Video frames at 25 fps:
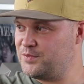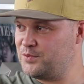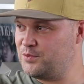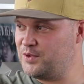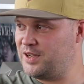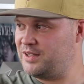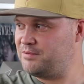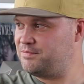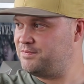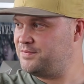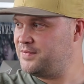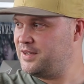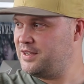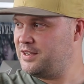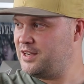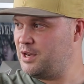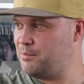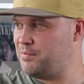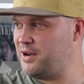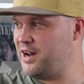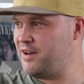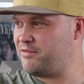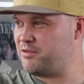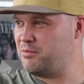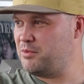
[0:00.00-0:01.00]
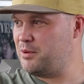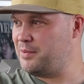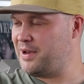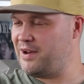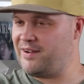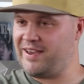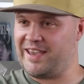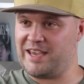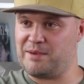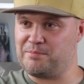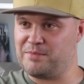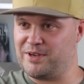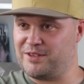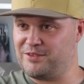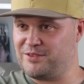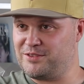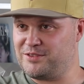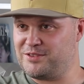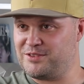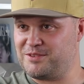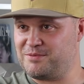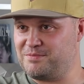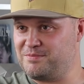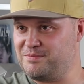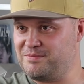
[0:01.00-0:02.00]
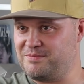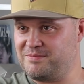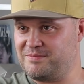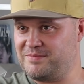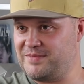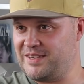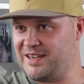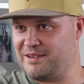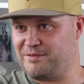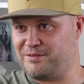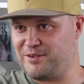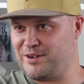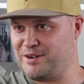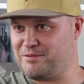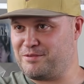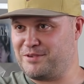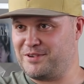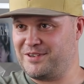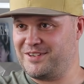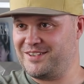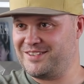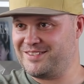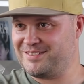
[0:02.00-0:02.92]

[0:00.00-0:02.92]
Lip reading: well, apart from about 8 months, forever.